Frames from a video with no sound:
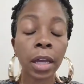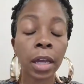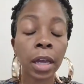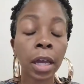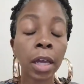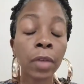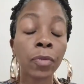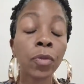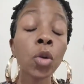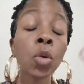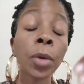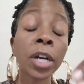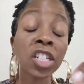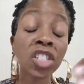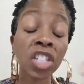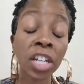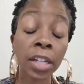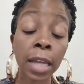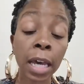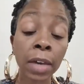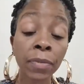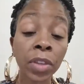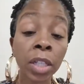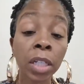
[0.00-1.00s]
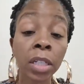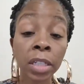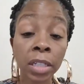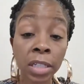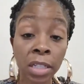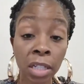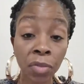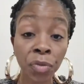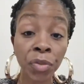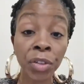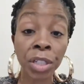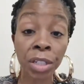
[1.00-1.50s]
if you want your life to look
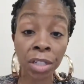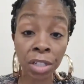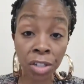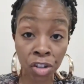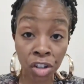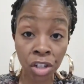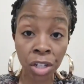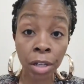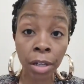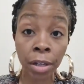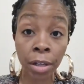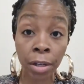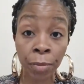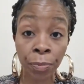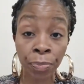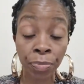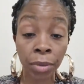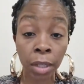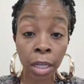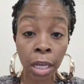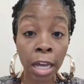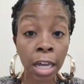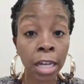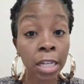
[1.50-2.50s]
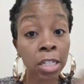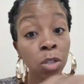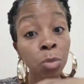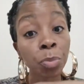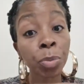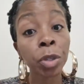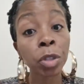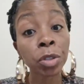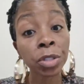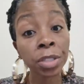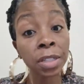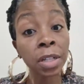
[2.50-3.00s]
different this year, as
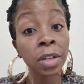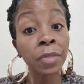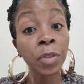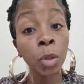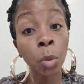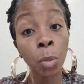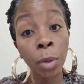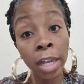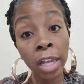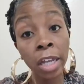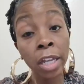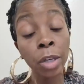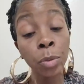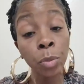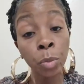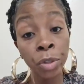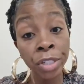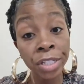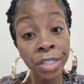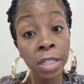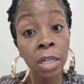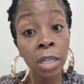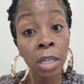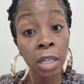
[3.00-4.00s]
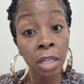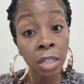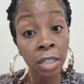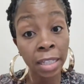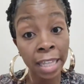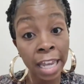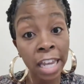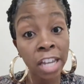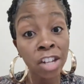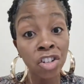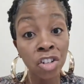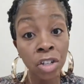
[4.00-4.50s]
opposed of the way it was looking
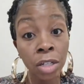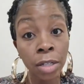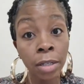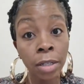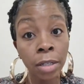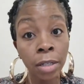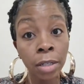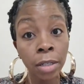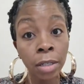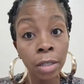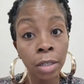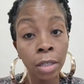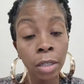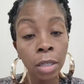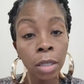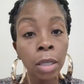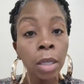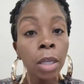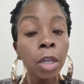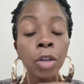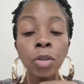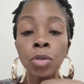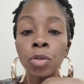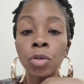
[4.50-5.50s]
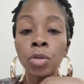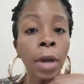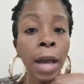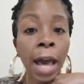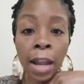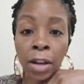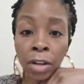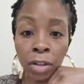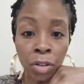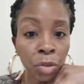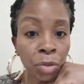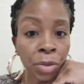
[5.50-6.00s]
last year, you
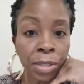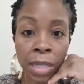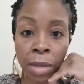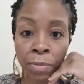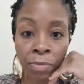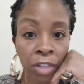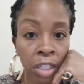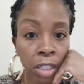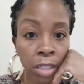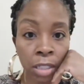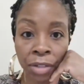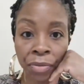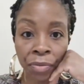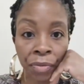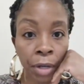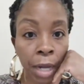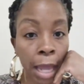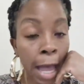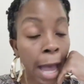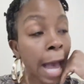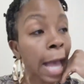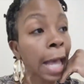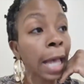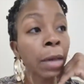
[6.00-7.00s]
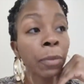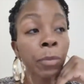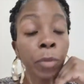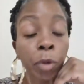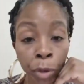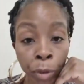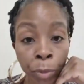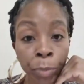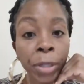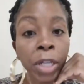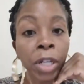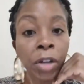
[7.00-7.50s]
got to do something different. I
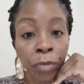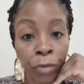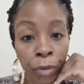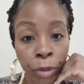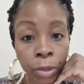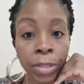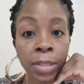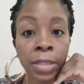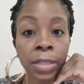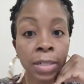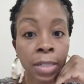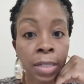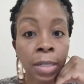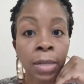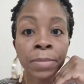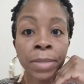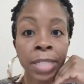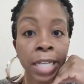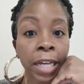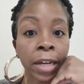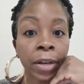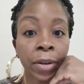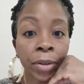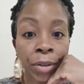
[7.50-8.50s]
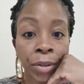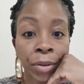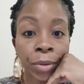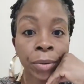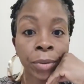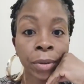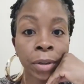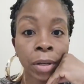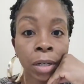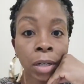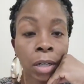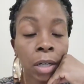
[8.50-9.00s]
will be the first to damn tell you.
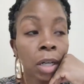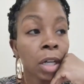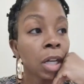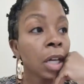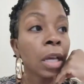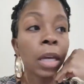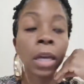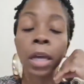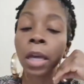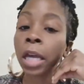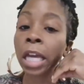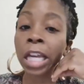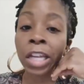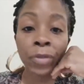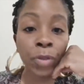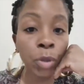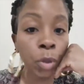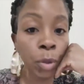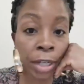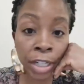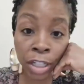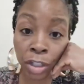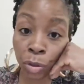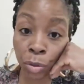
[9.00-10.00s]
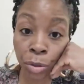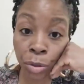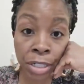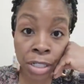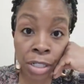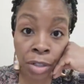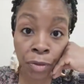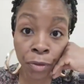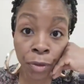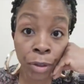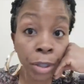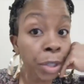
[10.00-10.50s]
If you ain't doing
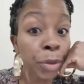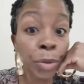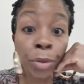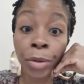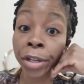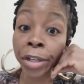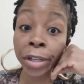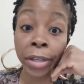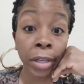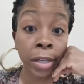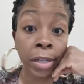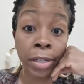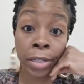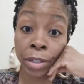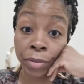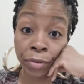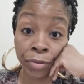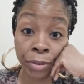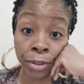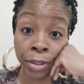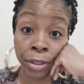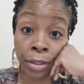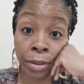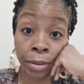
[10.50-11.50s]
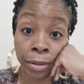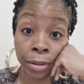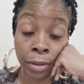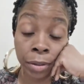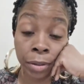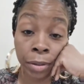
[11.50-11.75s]
different, you ain't getting different.